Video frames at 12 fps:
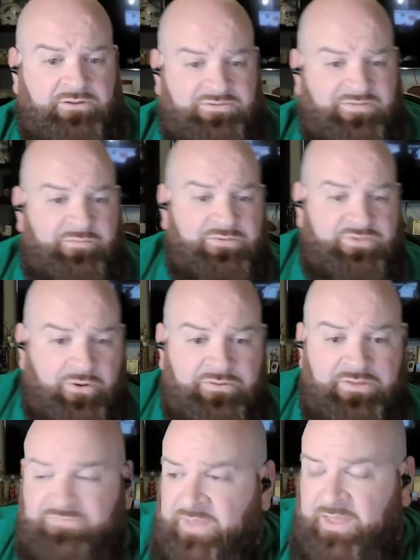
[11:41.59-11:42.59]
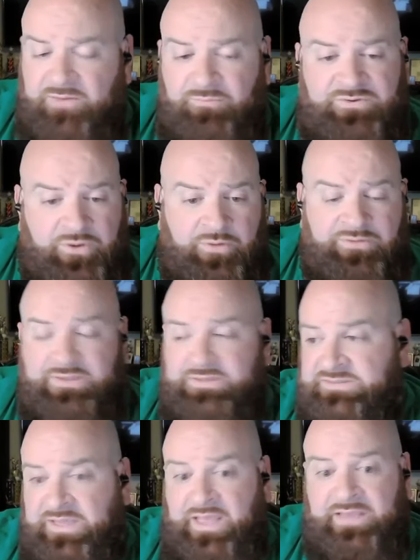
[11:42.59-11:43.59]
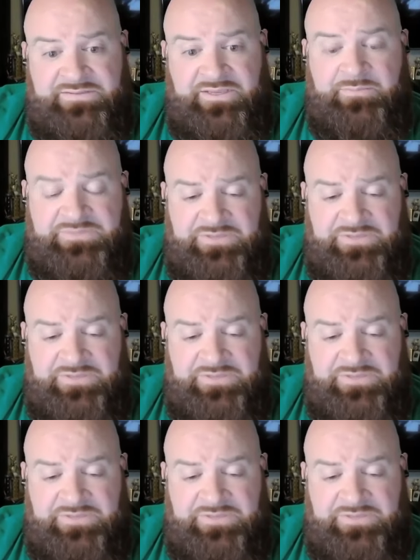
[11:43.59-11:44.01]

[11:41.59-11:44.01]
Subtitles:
Because if they had returned the exact same